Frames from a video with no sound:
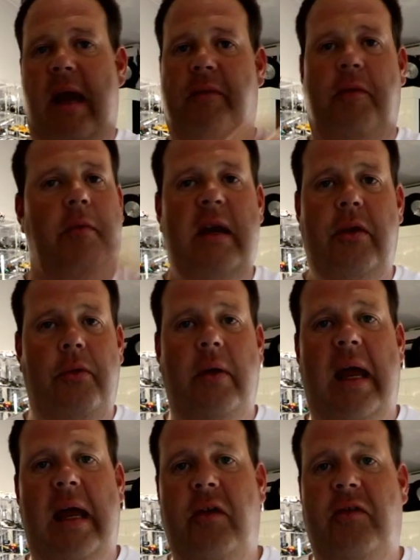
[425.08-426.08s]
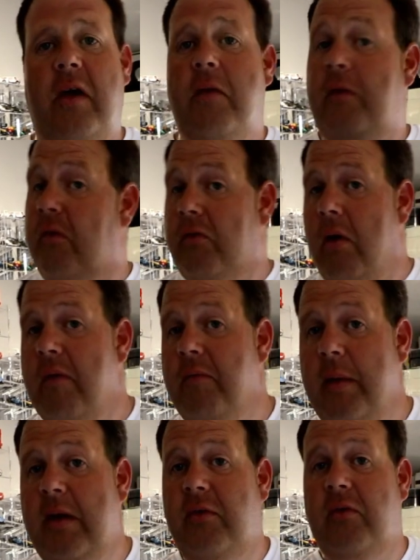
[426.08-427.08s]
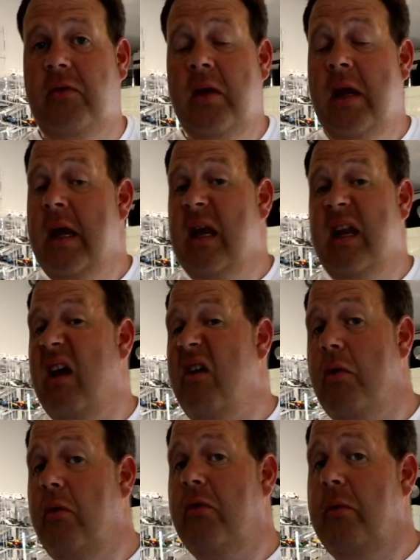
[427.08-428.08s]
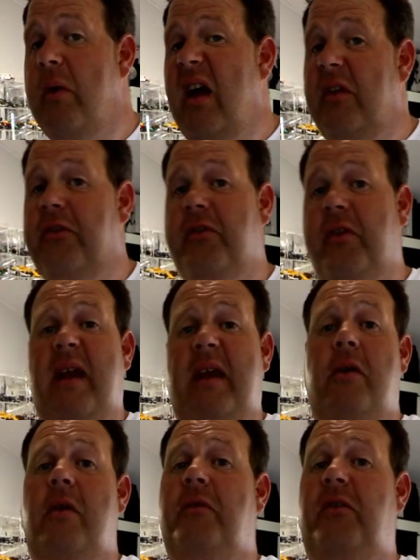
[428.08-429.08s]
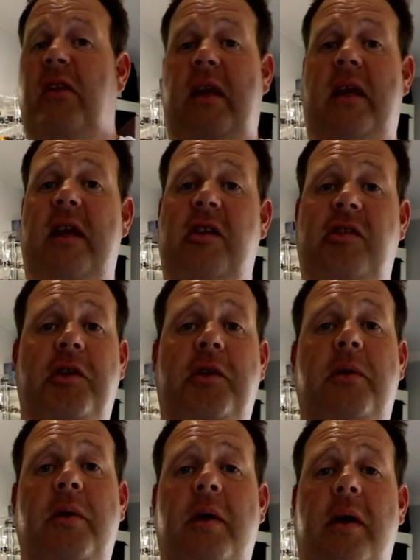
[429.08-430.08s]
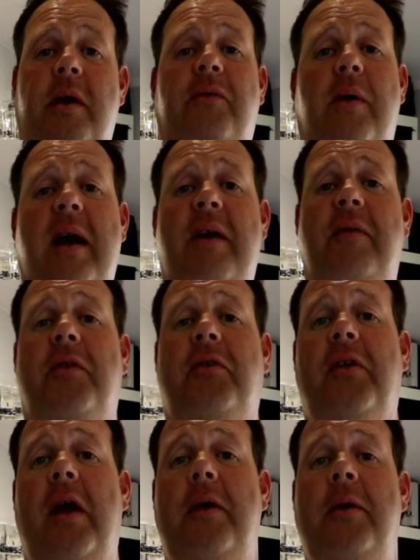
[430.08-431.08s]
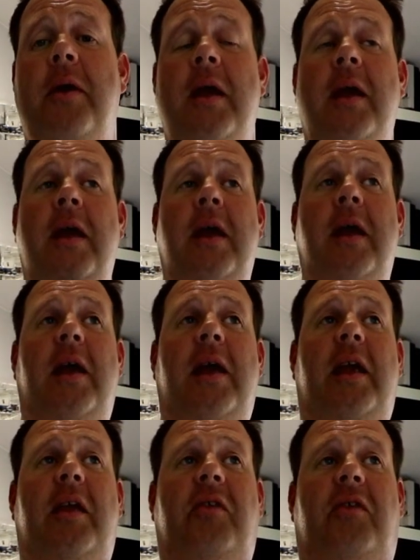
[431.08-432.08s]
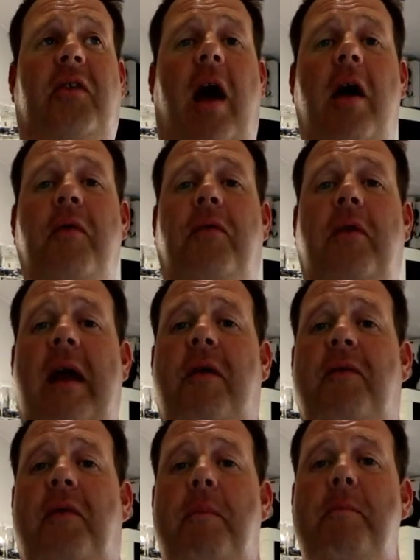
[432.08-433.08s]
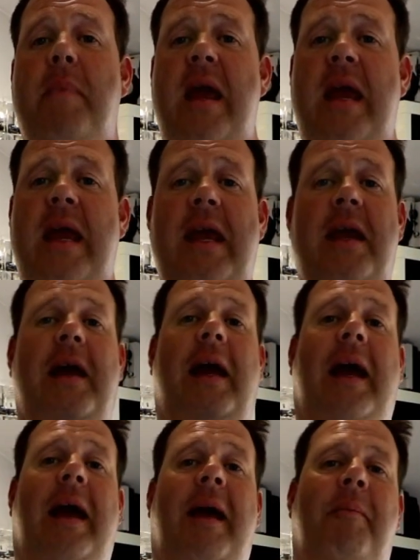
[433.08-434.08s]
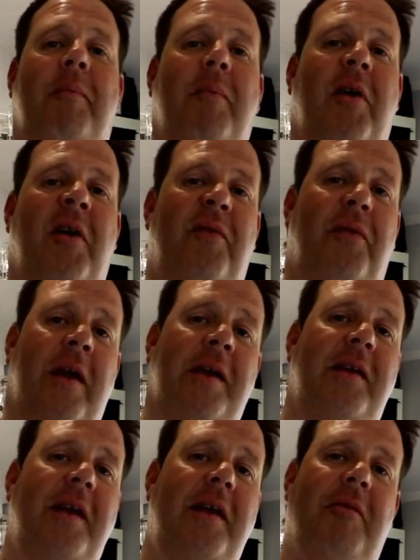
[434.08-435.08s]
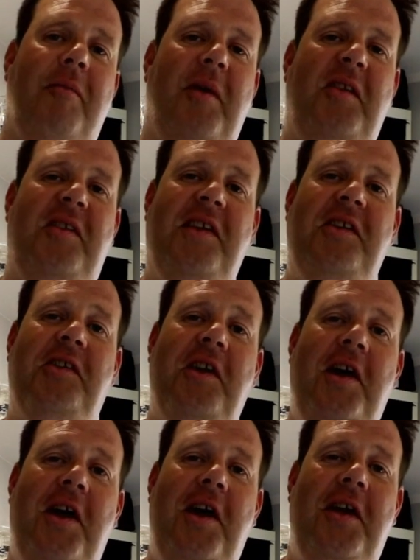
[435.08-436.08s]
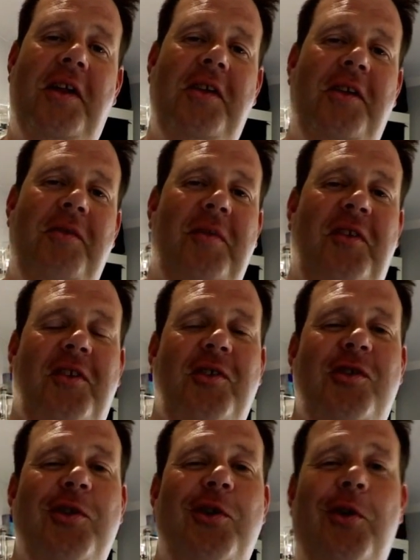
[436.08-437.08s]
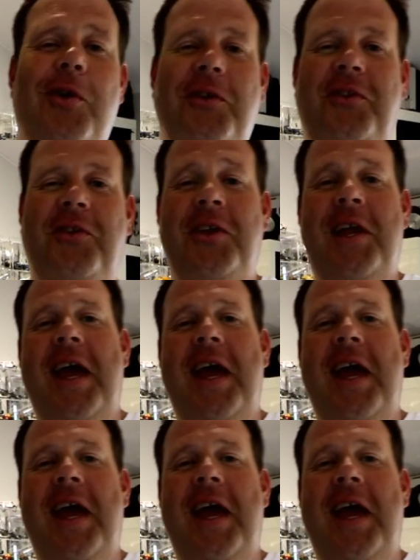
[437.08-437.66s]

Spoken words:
have a read through that yourself, because not everybody's local to us, so may not have seen the issue of whatever. So it's over and out from me and my friend here on my t-shirt, Mr. Jaws.